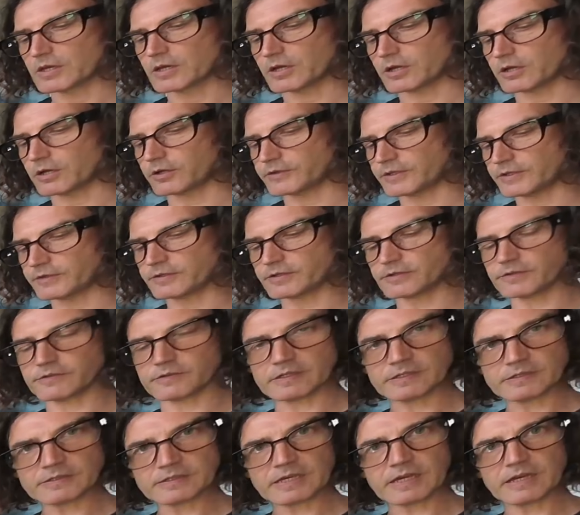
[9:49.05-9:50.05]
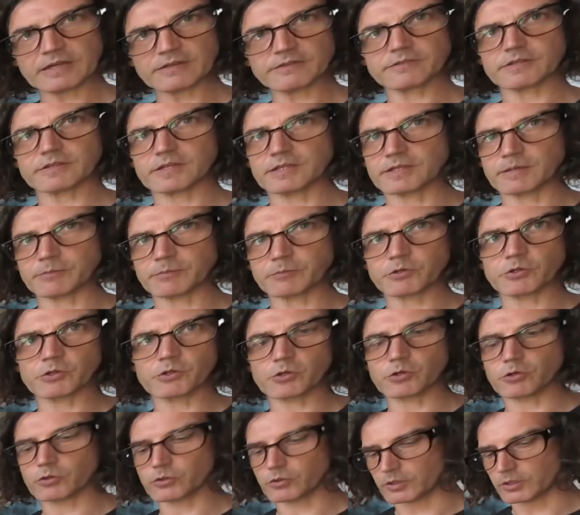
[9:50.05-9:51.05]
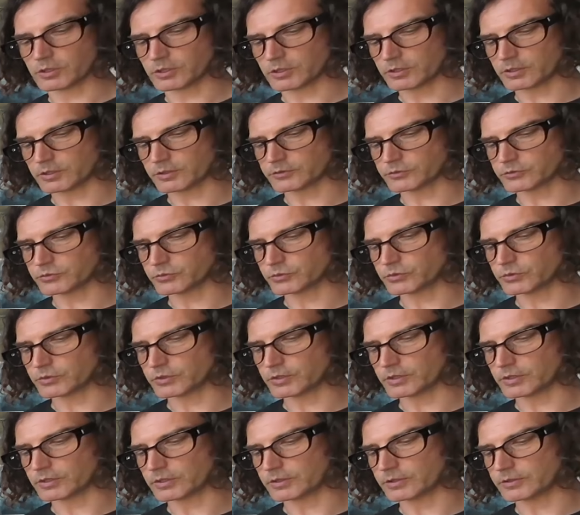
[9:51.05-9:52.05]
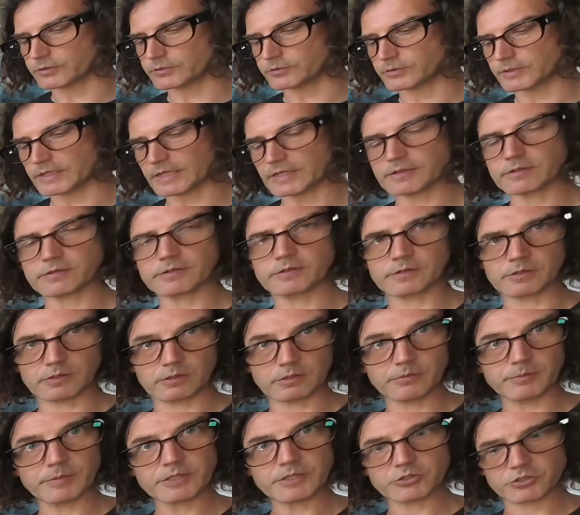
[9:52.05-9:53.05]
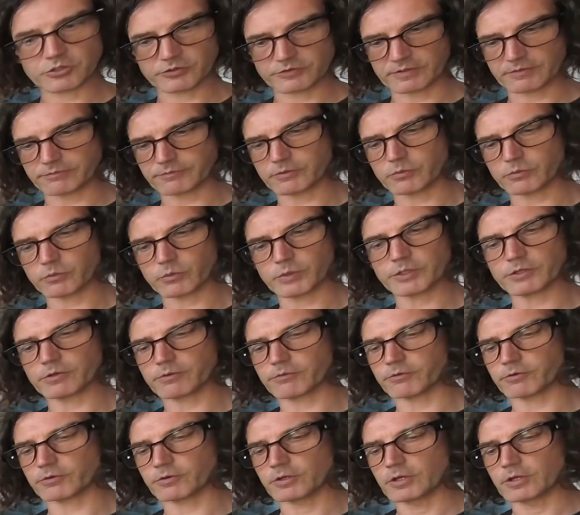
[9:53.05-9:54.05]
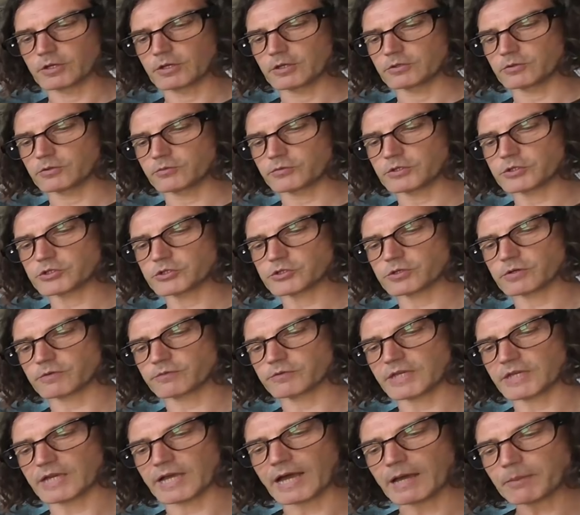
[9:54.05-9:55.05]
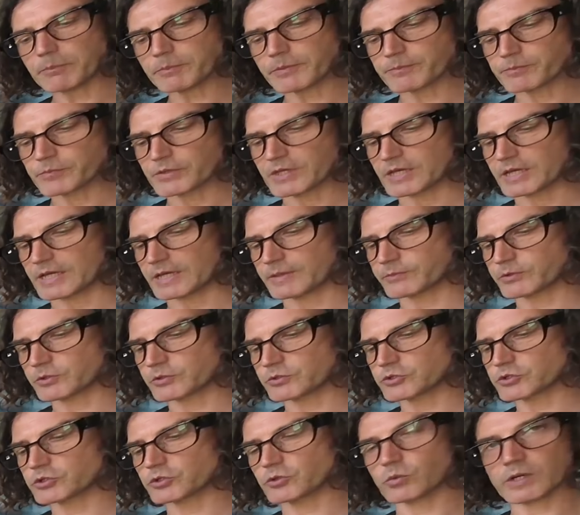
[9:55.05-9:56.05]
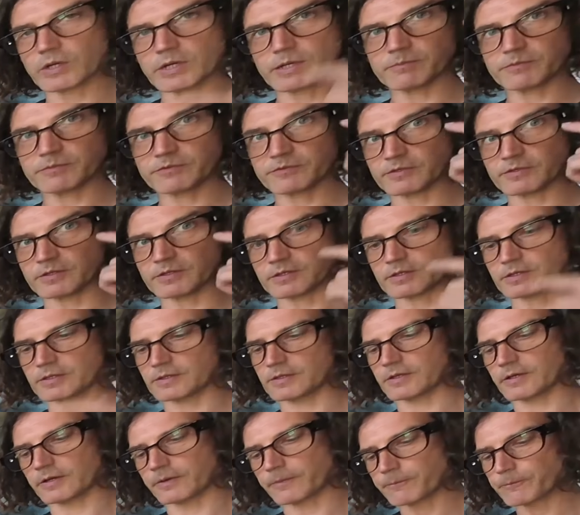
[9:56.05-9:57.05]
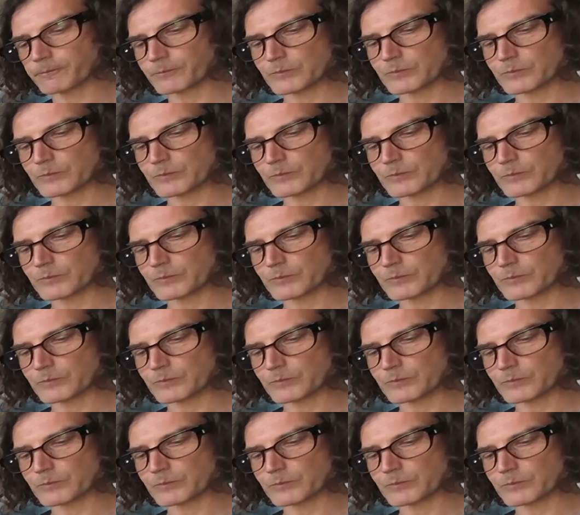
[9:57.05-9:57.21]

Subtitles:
Then there's Landcast, and I'm going to go do that in a little bit, just after we went over the feature of the app. I'm going to show you what I'm seeing in there.